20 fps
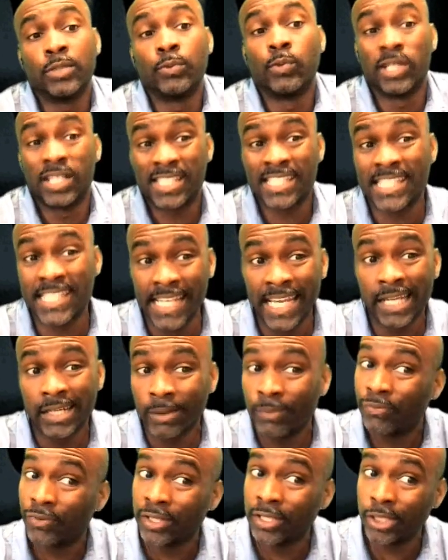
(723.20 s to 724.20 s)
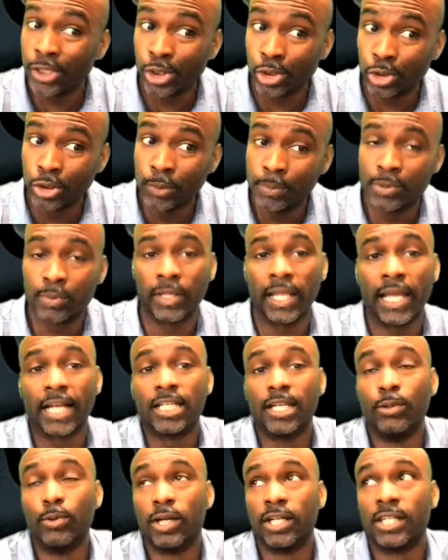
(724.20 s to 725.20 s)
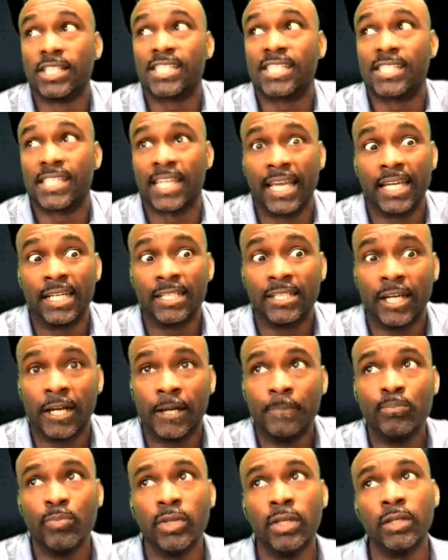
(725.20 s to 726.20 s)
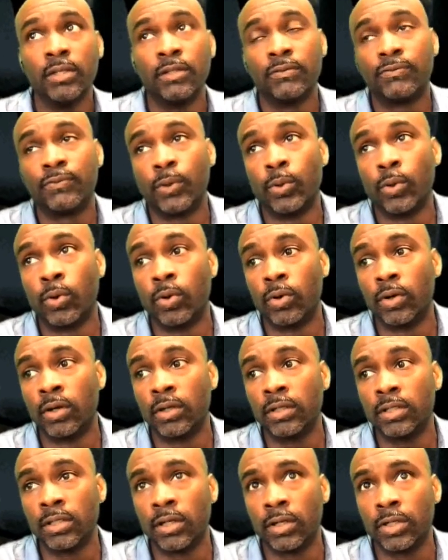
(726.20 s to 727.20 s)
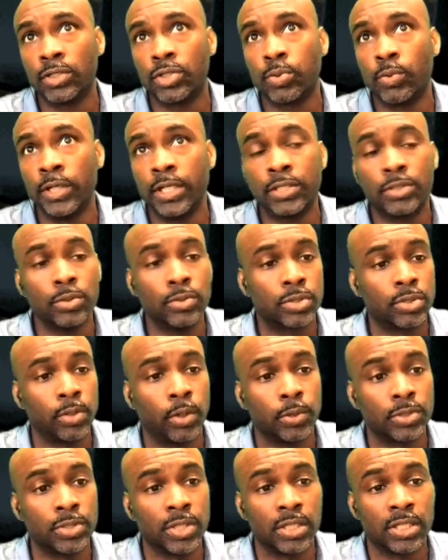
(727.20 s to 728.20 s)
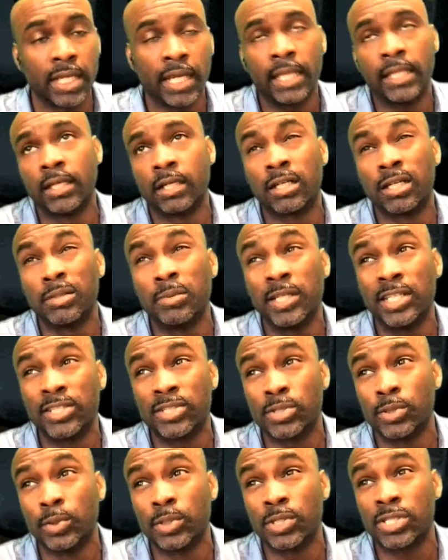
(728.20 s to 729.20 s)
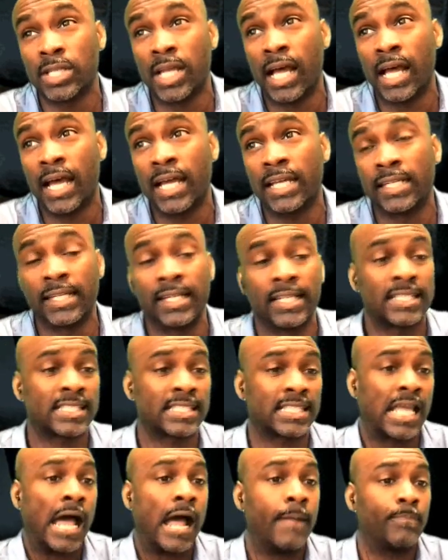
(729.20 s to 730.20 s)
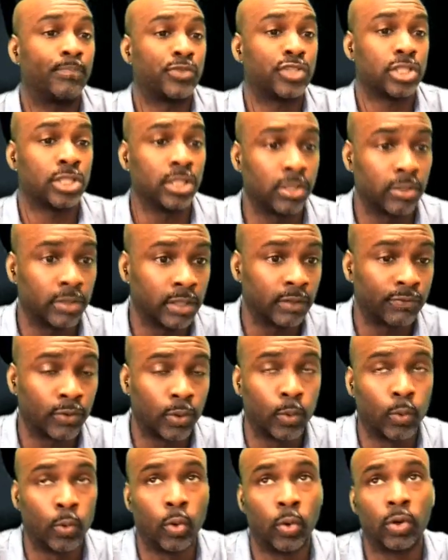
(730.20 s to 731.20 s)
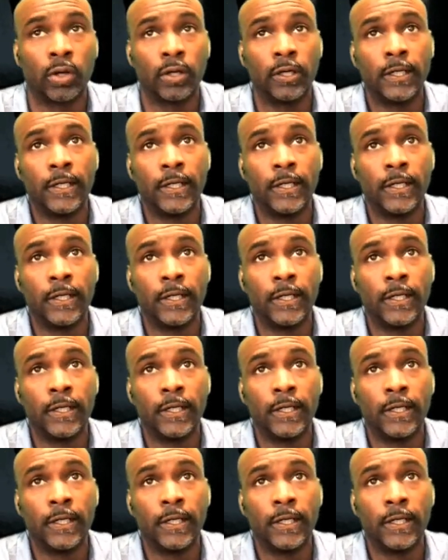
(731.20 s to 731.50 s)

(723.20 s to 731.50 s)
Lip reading: want to stand up for their troops, we actually want to stand up for, 22 soldiers a day that are committing suicide, and they stop cheering for war.